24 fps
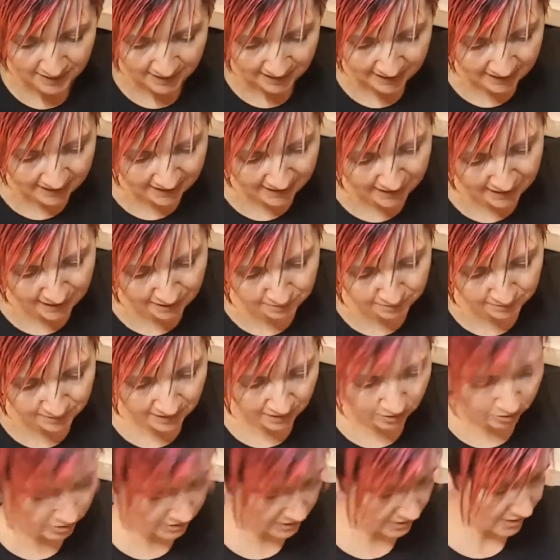
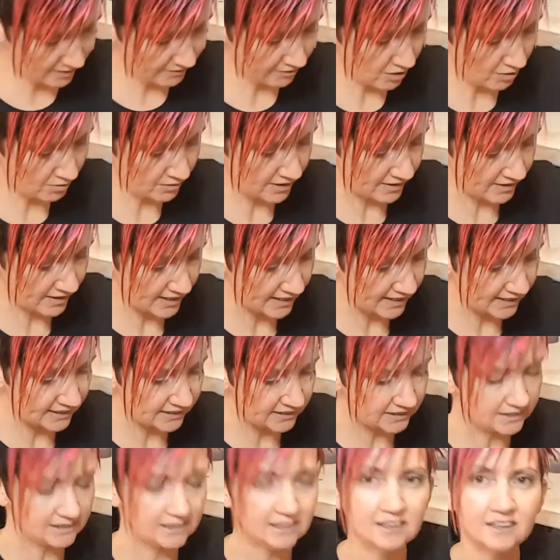Also, I've got one of
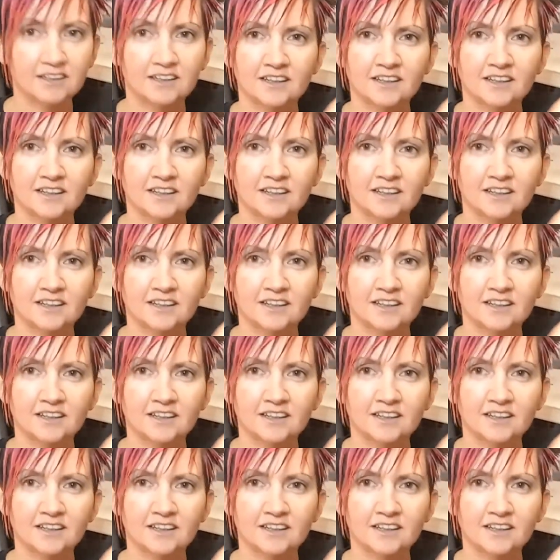these,